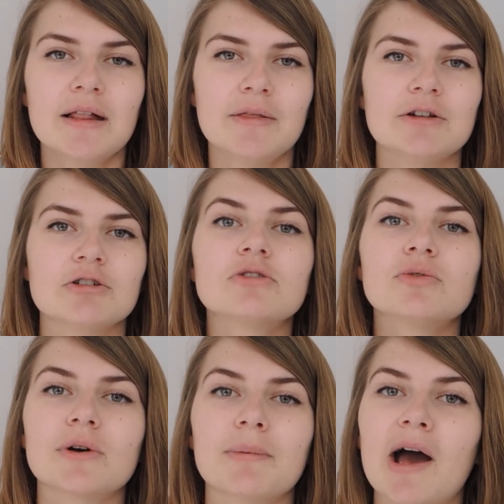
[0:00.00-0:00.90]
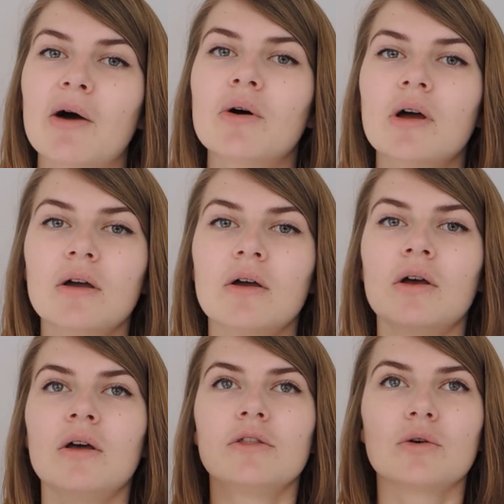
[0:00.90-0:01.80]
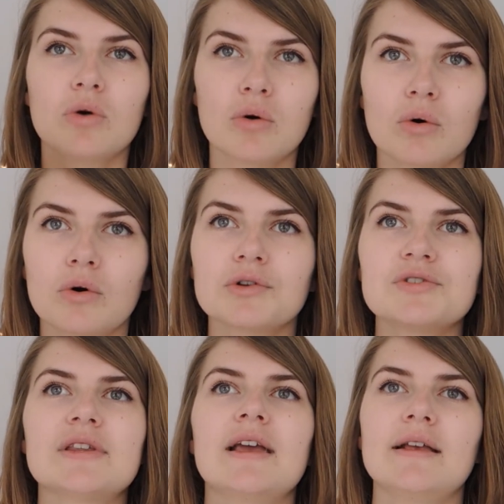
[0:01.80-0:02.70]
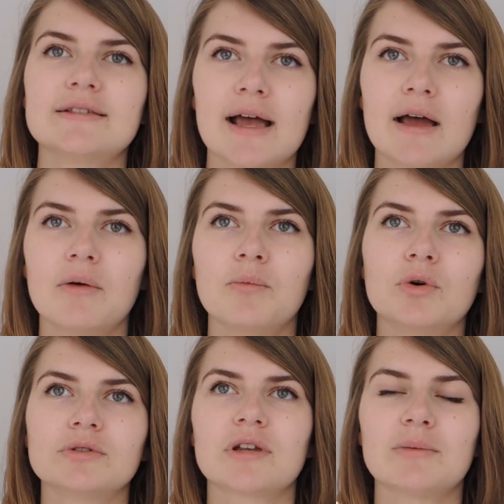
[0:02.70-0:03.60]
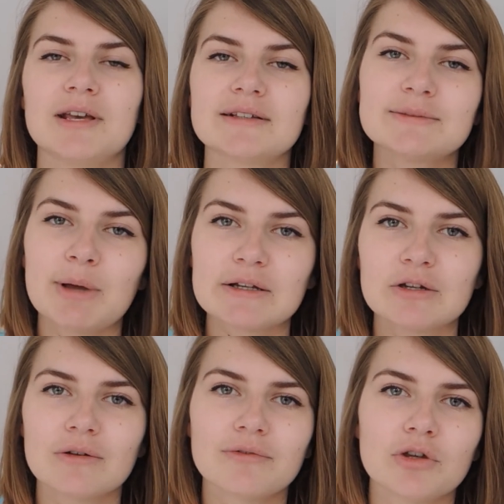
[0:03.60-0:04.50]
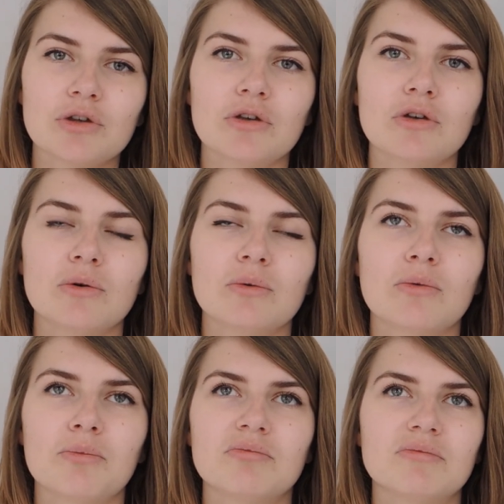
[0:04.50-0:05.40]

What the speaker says: They just talk about the course, the exam, what's going to be expected of you,